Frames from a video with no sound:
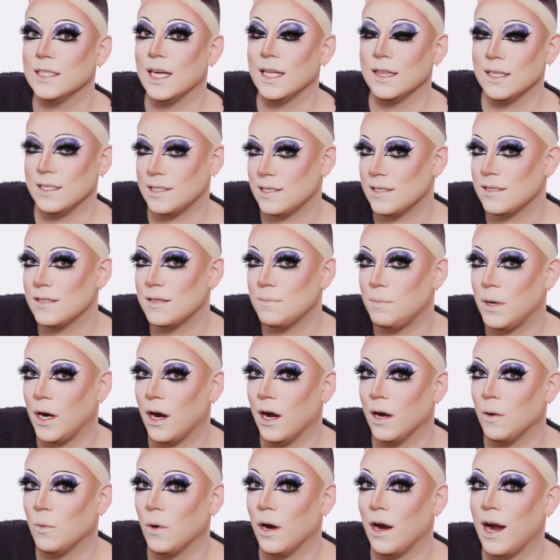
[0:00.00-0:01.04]
And this is the
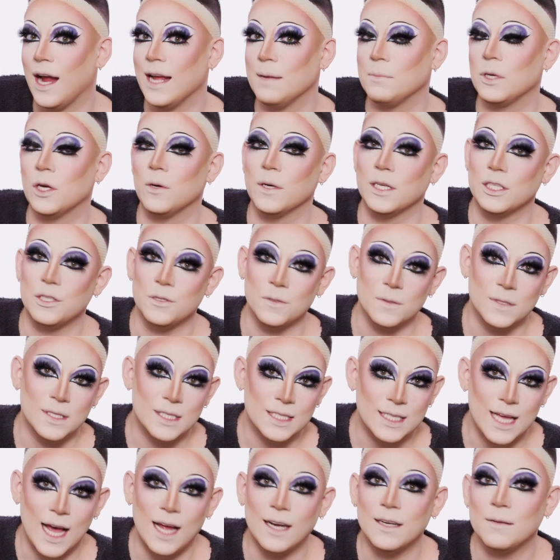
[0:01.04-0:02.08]
part where I am going to
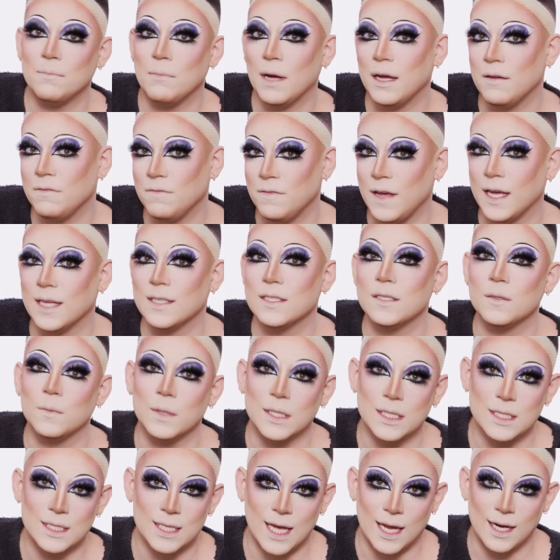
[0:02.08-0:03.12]
set my face
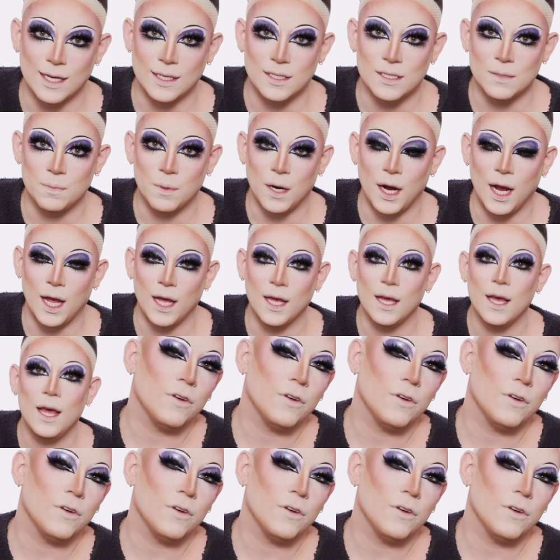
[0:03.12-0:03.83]
with setting spray.